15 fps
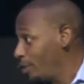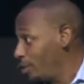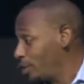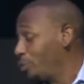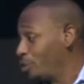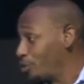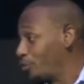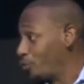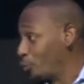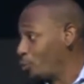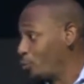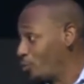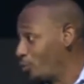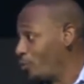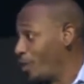She was a
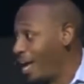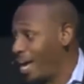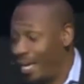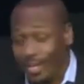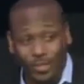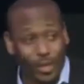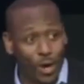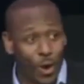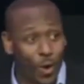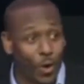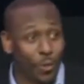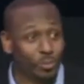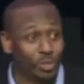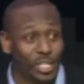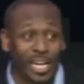fruitful vine in the
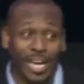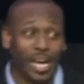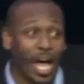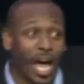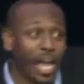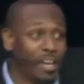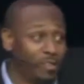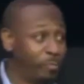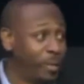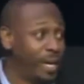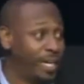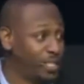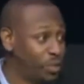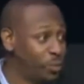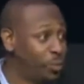home. She had olive
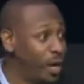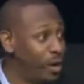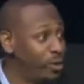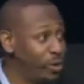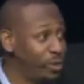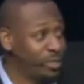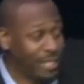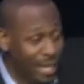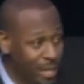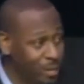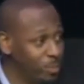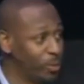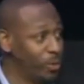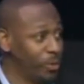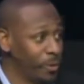plants around her
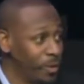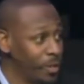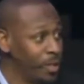table.